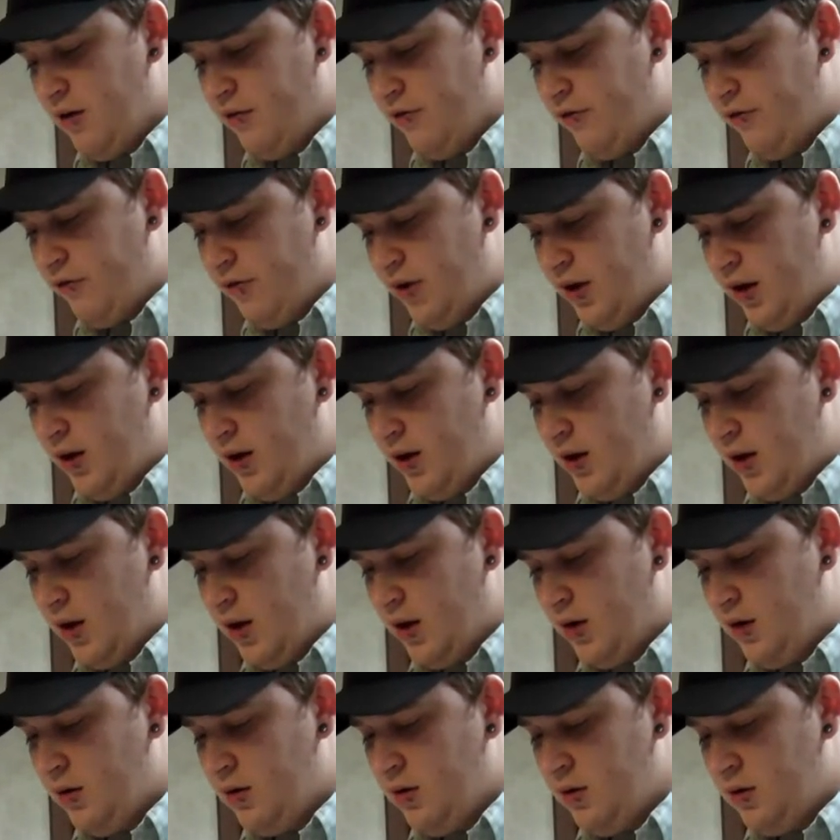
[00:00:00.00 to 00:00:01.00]
of in
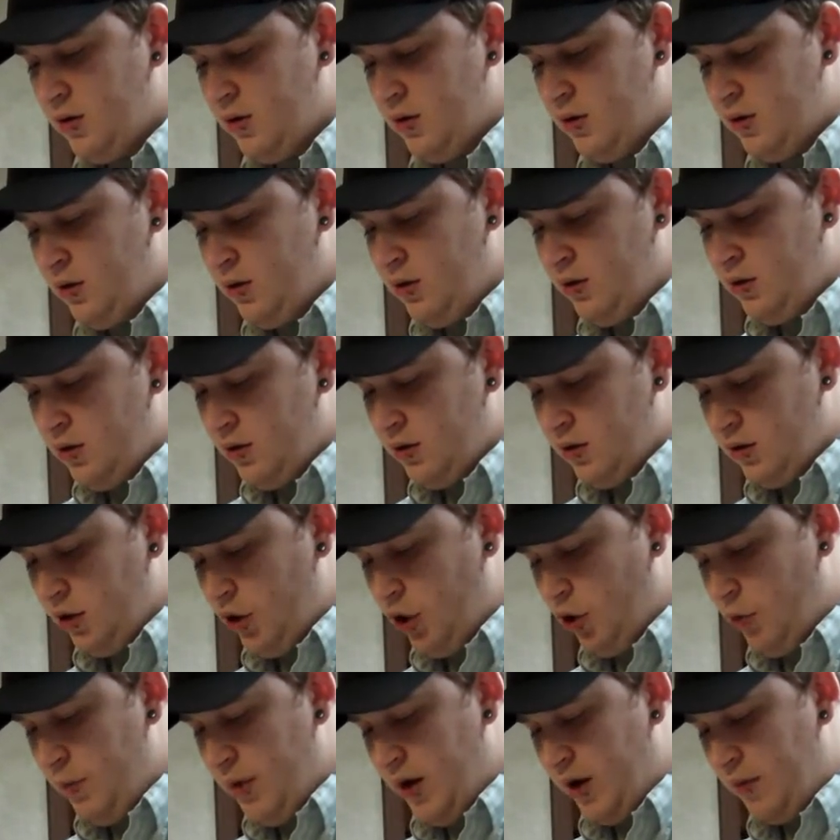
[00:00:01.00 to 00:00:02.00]

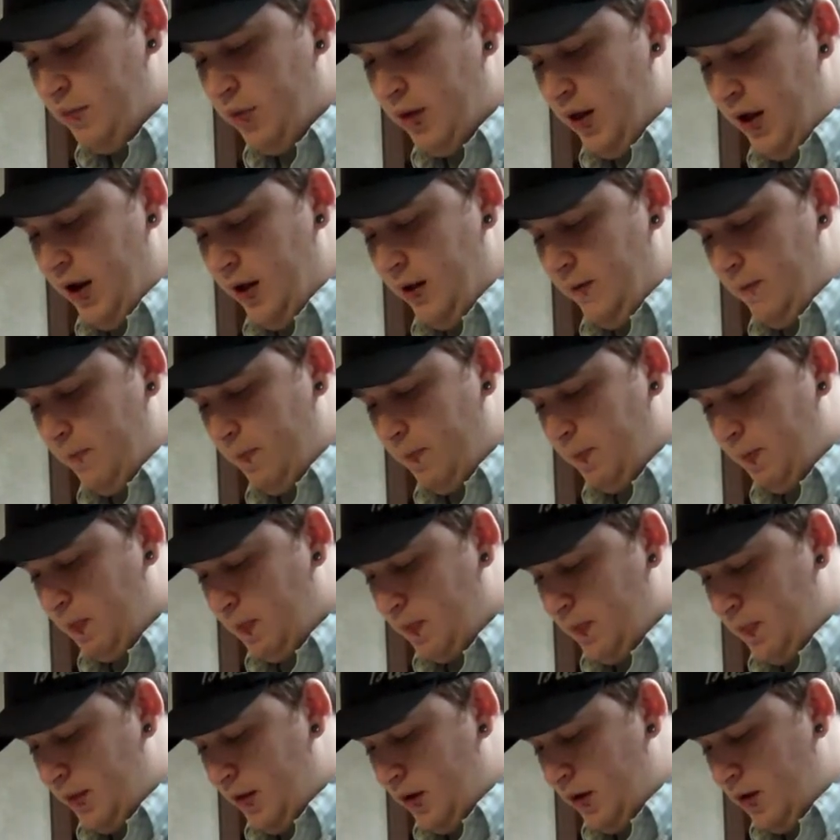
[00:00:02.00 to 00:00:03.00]
Littlebigplanet.
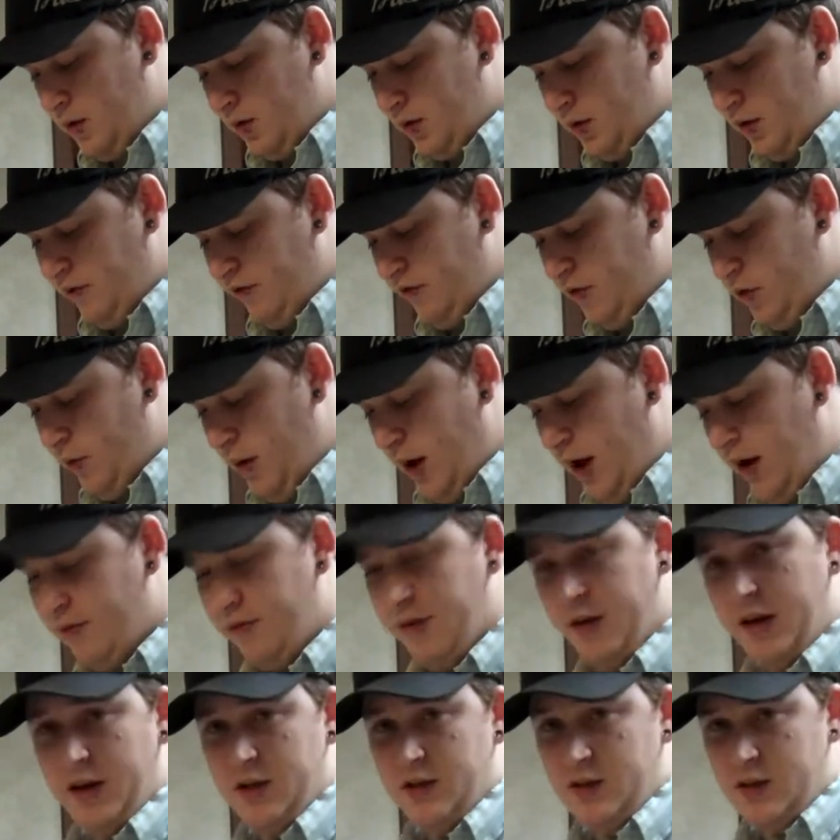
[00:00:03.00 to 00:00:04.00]
If you have,
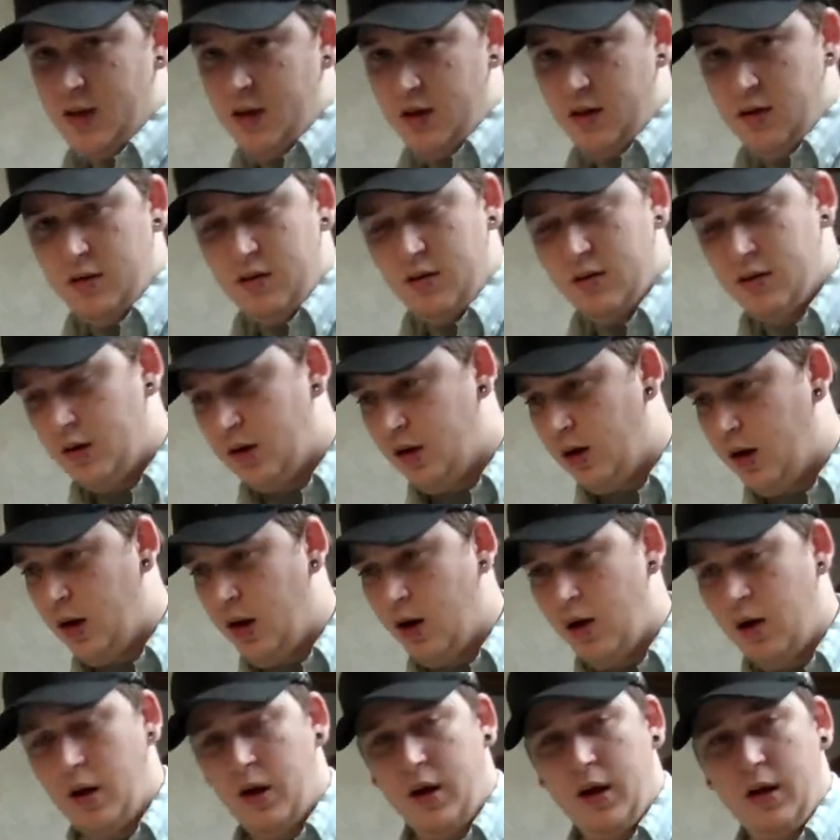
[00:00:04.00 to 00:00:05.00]
like I said,
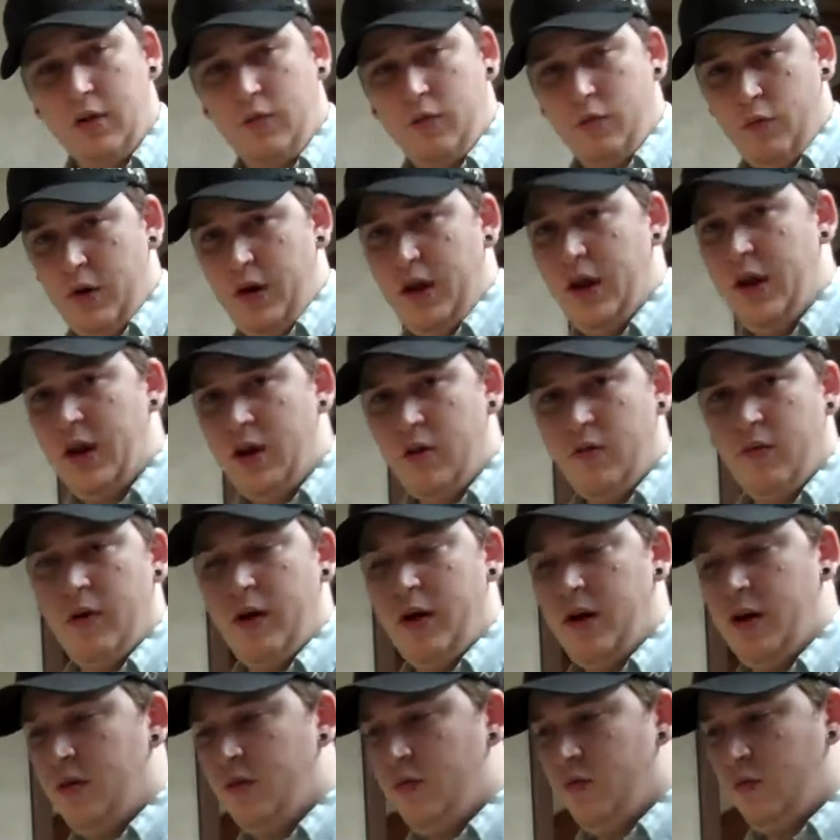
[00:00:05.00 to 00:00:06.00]
I
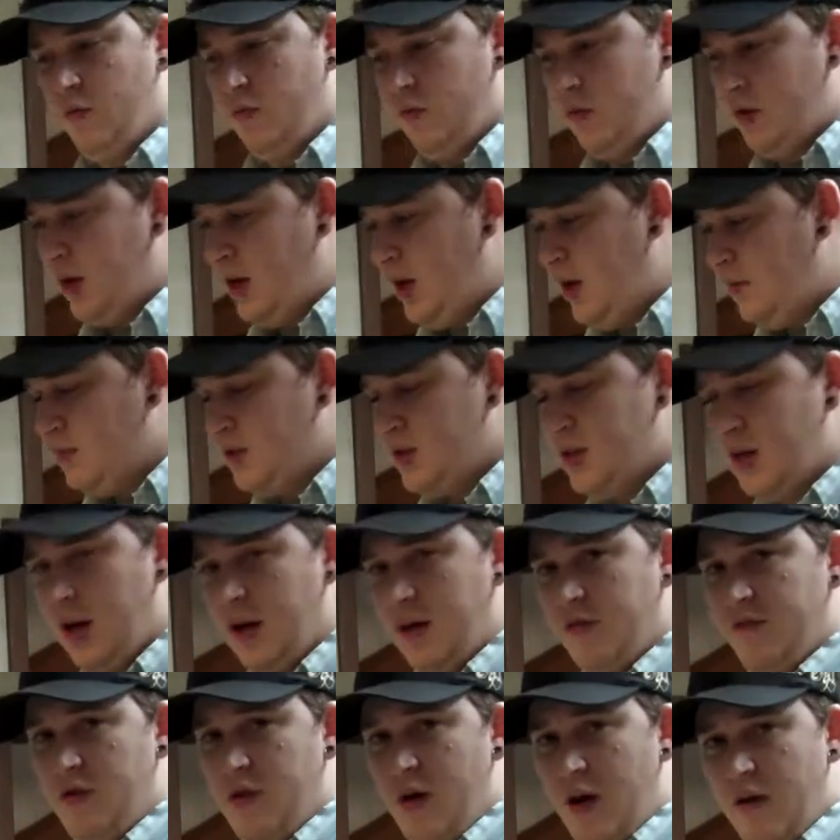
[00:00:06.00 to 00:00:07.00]
reiterate and keep
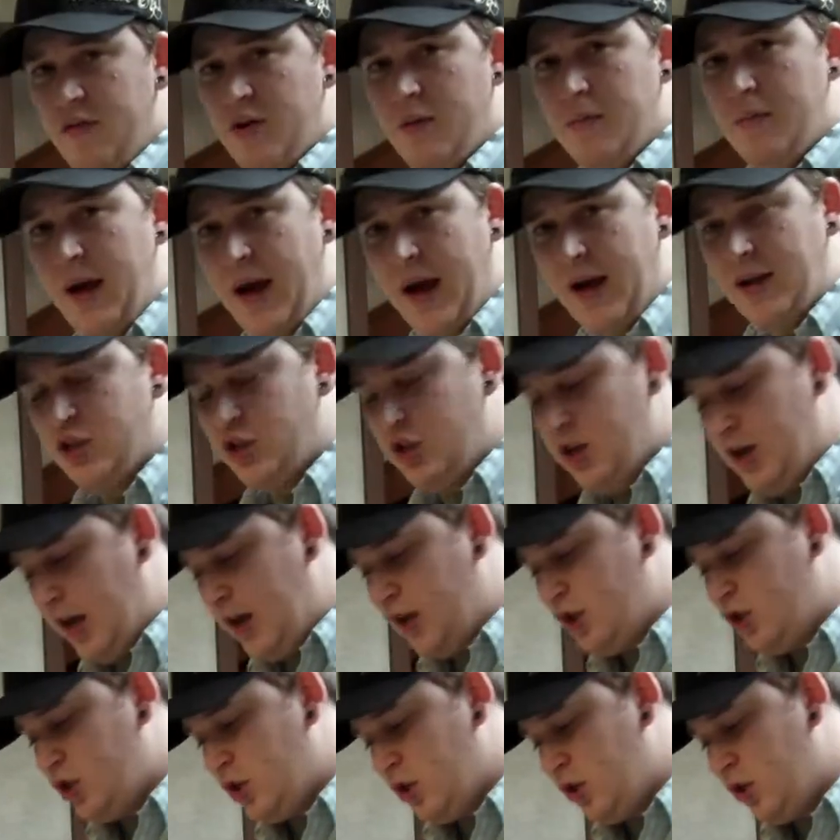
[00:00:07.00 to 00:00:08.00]
saying, if you have an
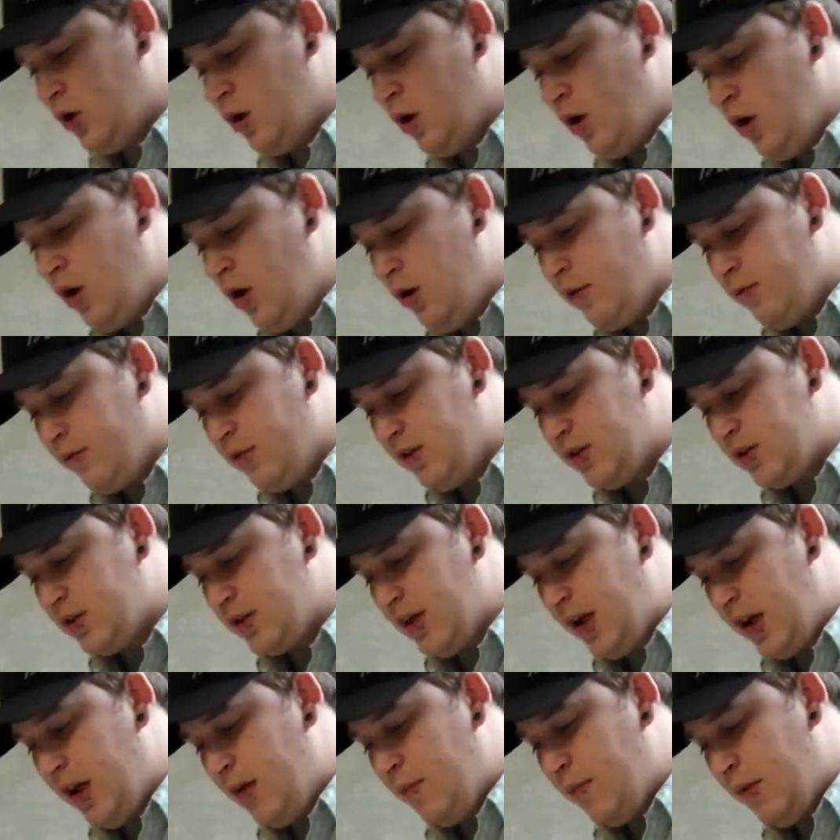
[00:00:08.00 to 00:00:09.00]
imagination,
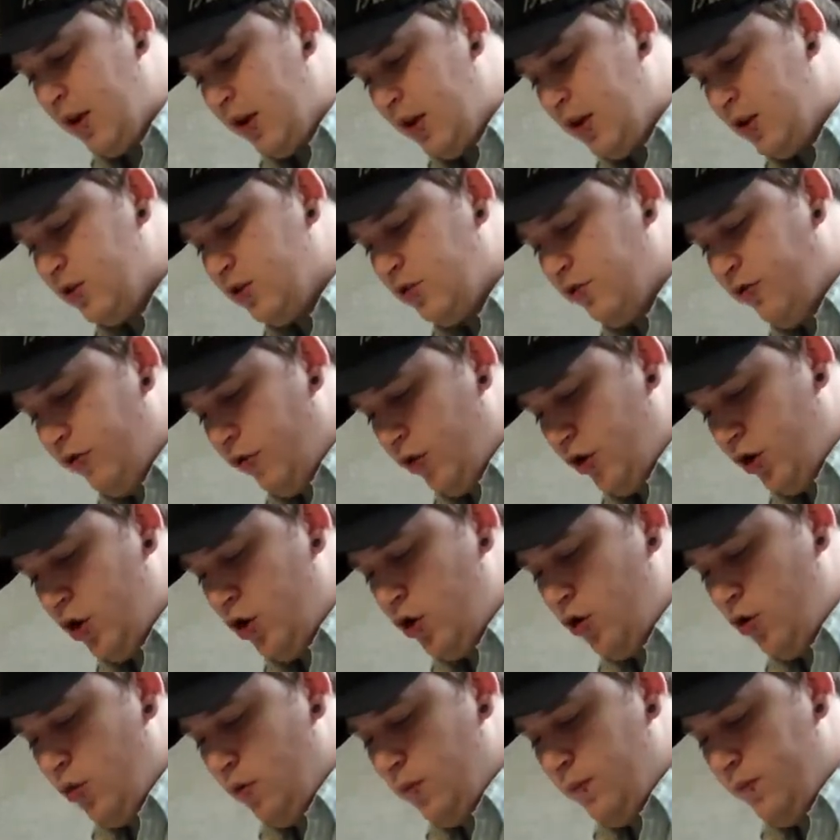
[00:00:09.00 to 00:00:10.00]
this game is for
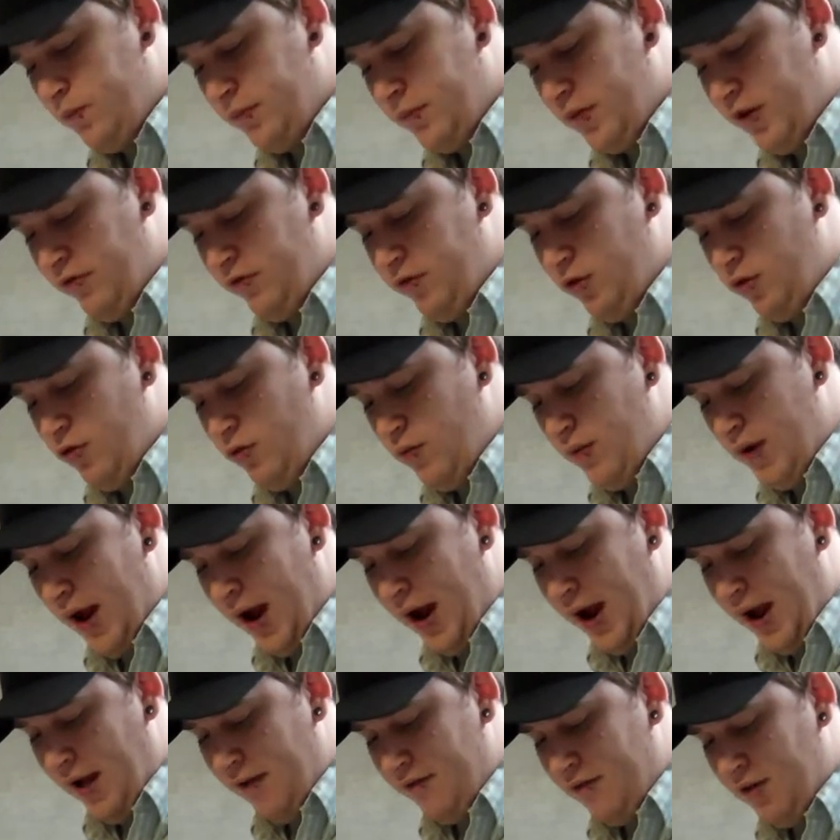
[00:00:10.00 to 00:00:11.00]
you. If you do
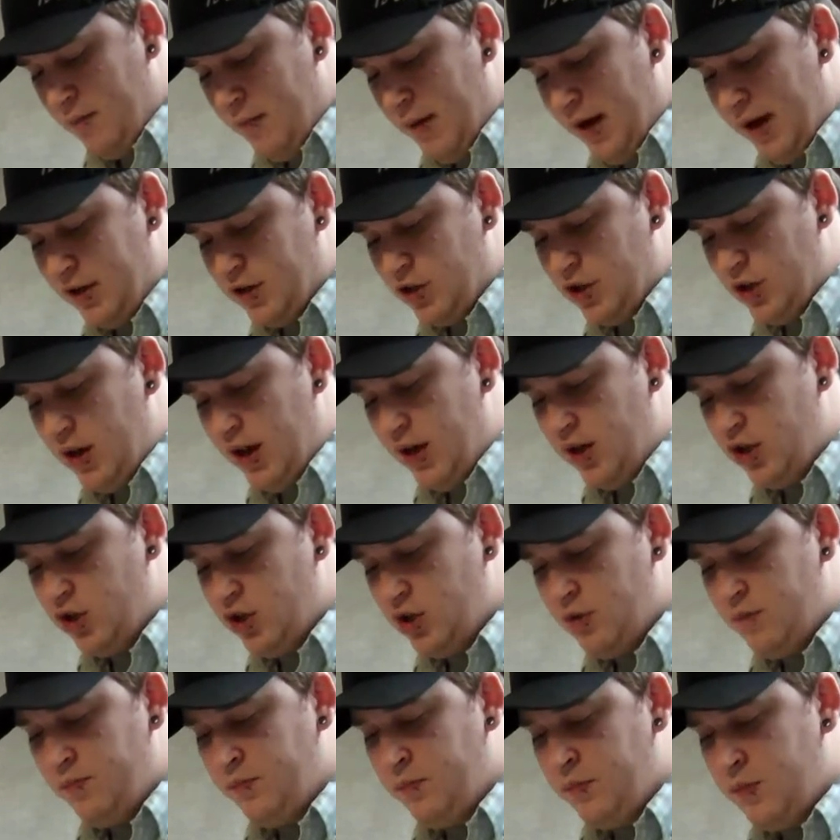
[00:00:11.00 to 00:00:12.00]
not have an
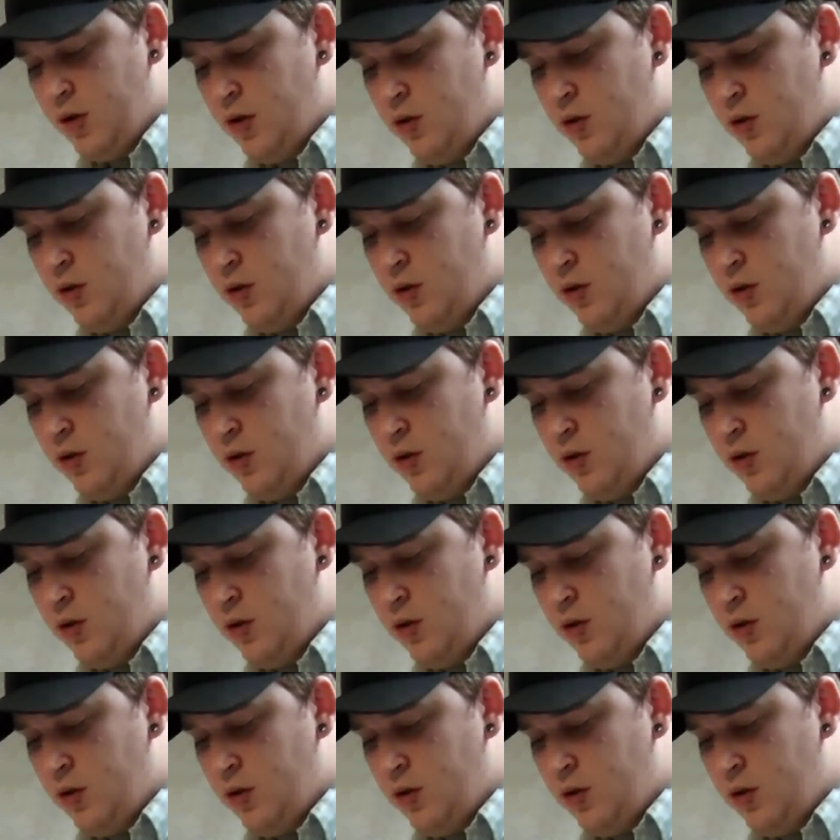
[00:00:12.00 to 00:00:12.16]
imagination,